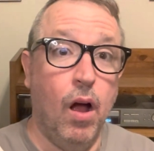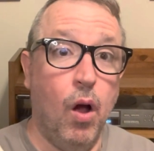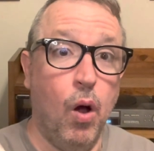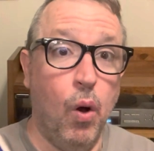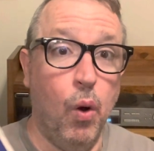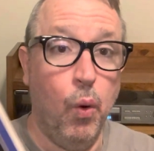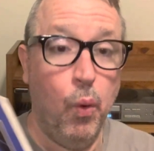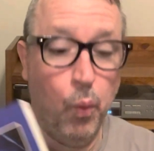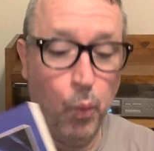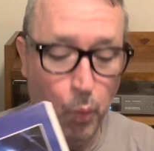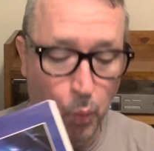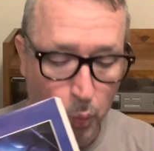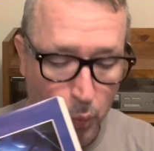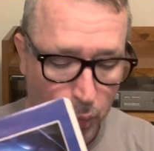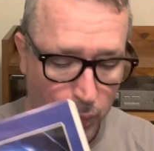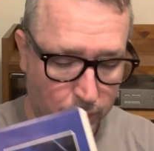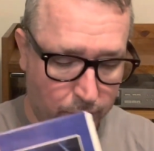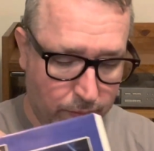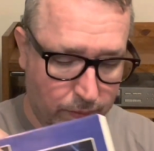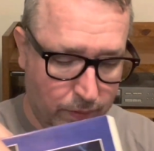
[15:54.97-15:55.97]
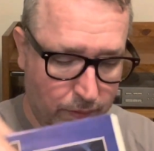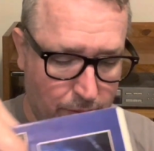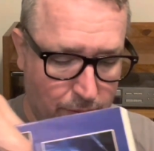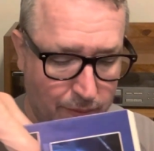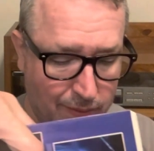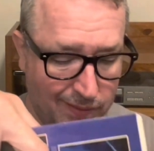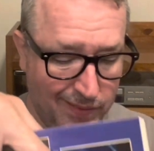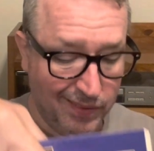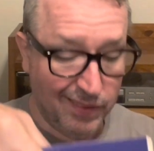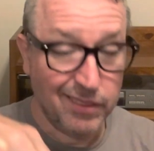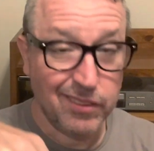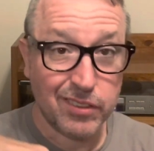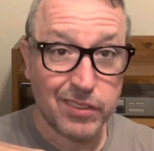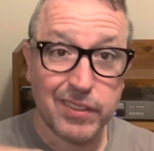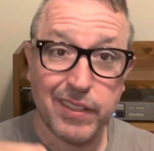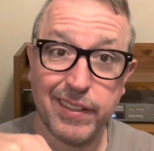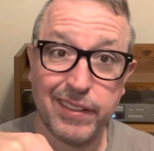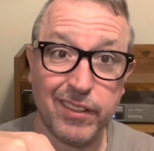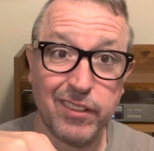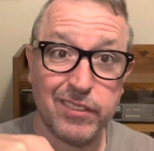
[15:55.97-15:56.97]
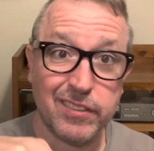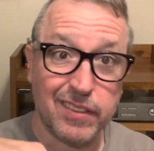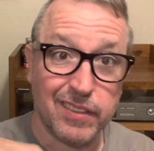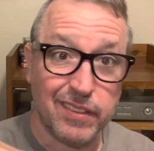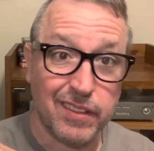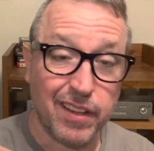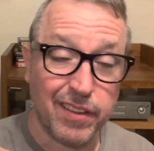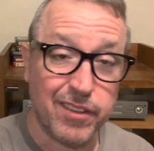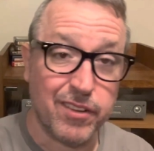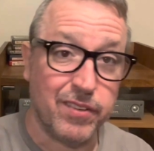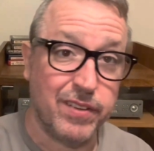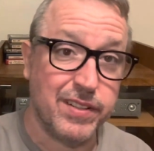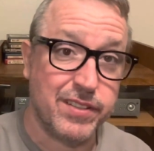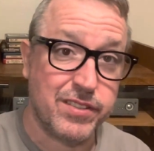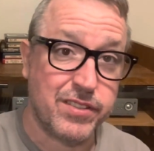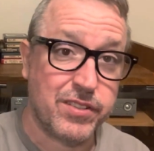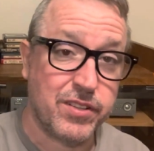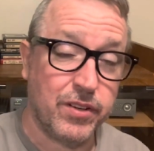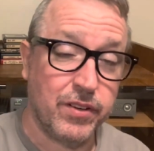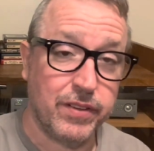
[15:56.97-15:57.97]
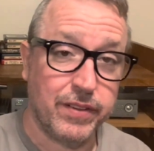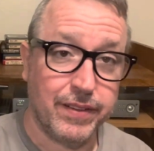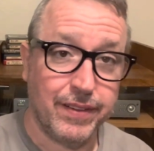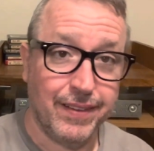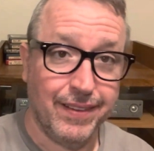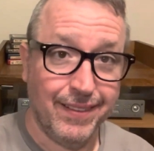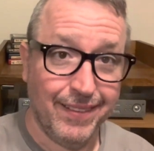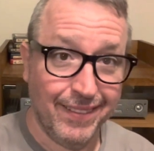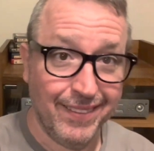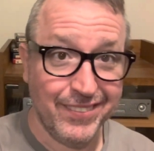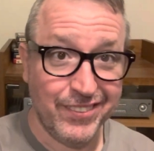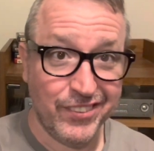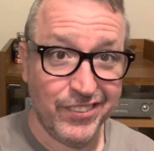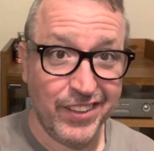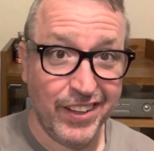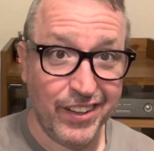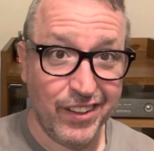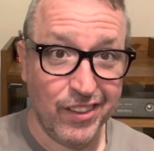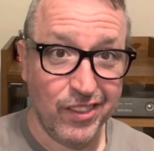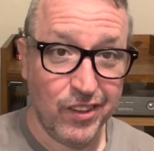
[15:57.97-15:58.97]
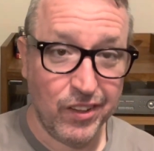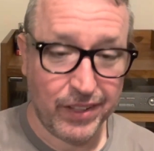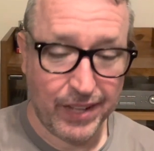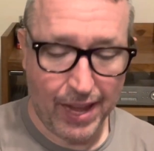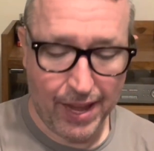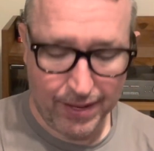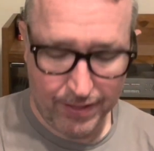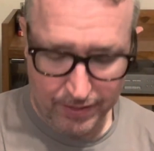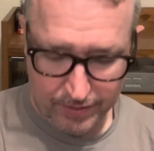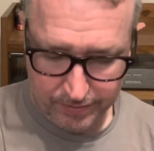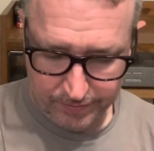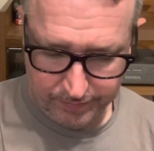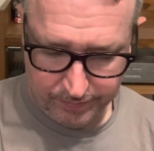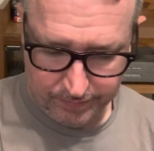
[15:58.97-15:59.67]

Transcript: Oh, looks like there's another insert. Let's take a look at it.